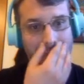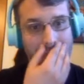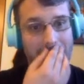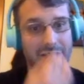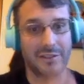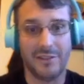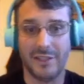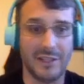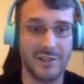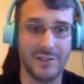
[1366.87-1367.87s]
I still
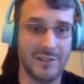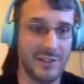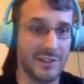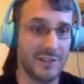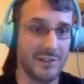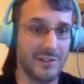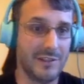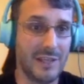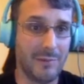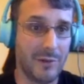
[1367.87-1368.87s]
think I just need to
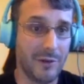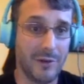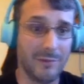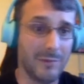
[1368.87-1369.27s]
keep going.